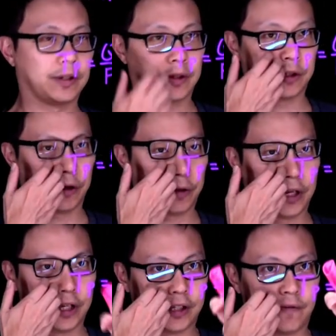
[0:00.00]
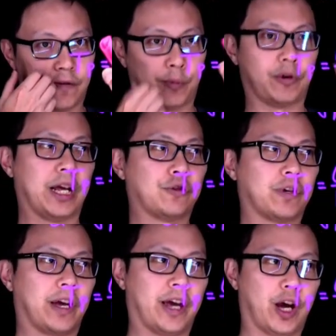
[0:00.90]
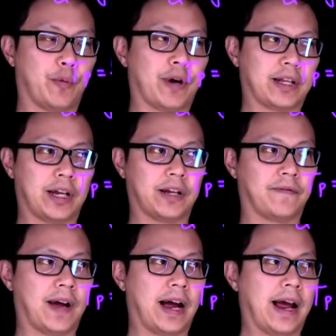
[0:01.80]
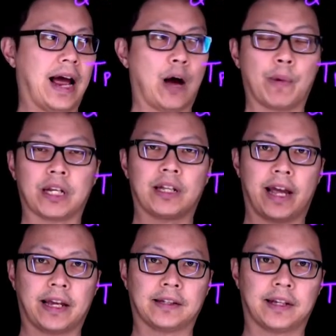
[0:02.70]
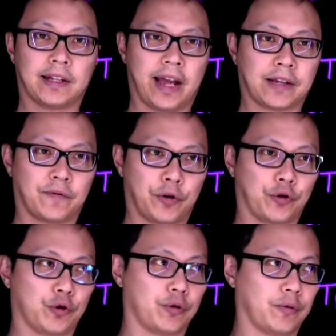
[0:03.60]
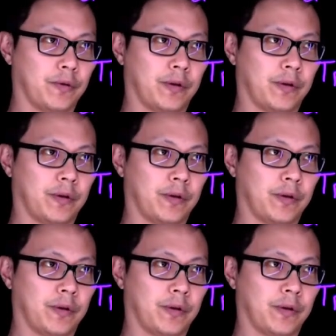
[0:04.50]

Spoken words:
So this formulation can help you identify how many days it takes for you to